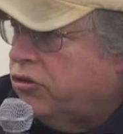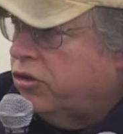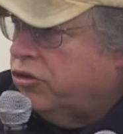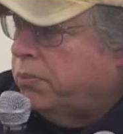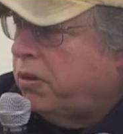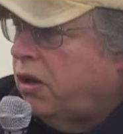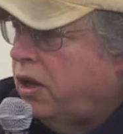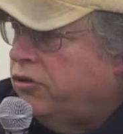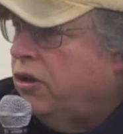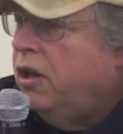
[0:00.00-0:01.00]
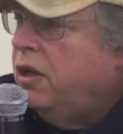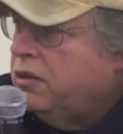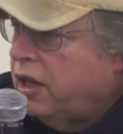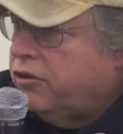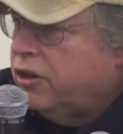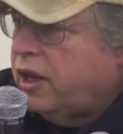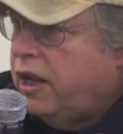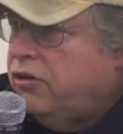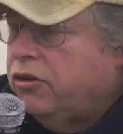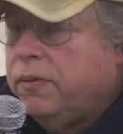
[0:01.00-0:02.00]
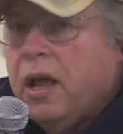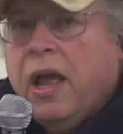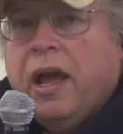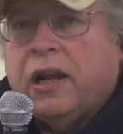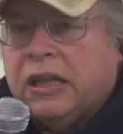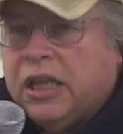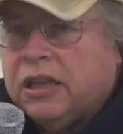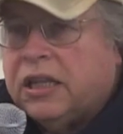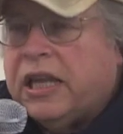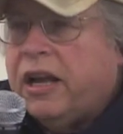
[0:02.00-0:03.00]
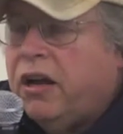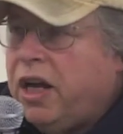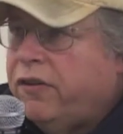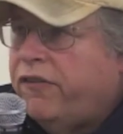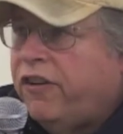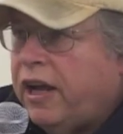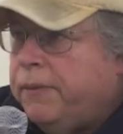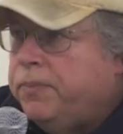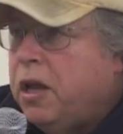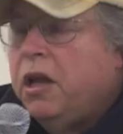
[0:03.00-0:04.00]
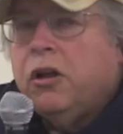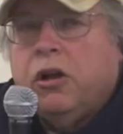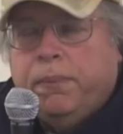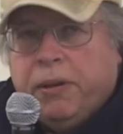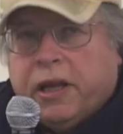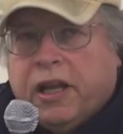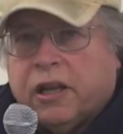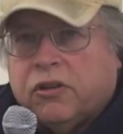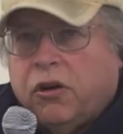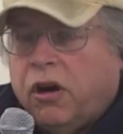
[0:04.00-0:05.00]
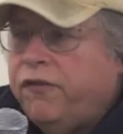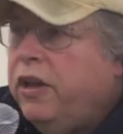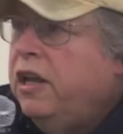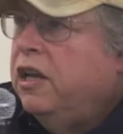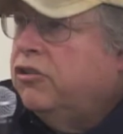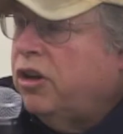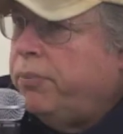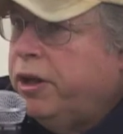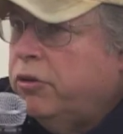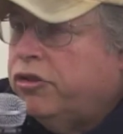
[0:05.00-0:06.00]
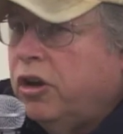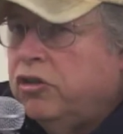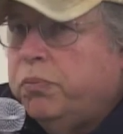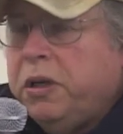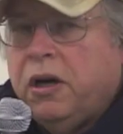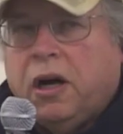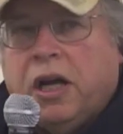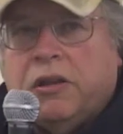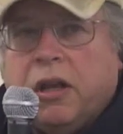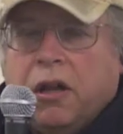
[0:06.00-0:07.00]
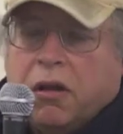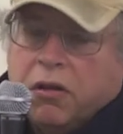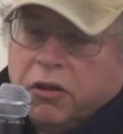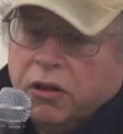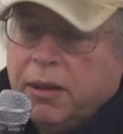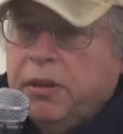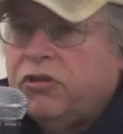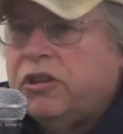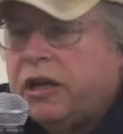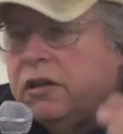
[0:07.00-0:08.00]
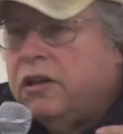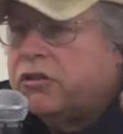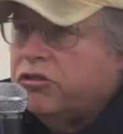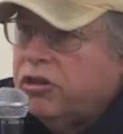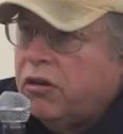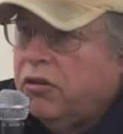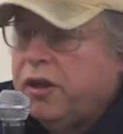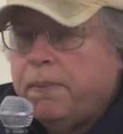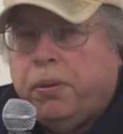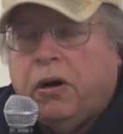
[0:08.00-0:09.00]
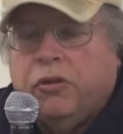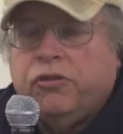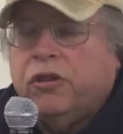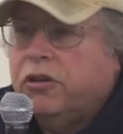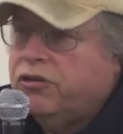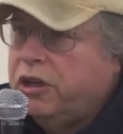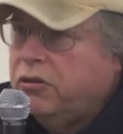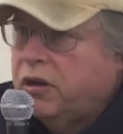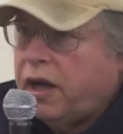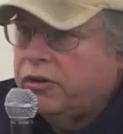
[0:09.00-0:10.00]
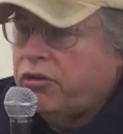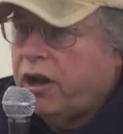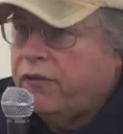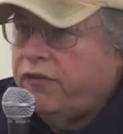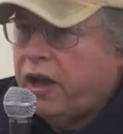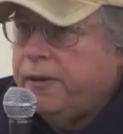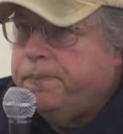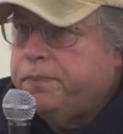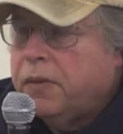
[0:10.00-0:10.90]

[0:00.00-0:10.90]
that just applies to education. And I think that that kind of a fight could be kicked off. It's something which goes beyond the limits that are necessarily imposed in a single contract fight,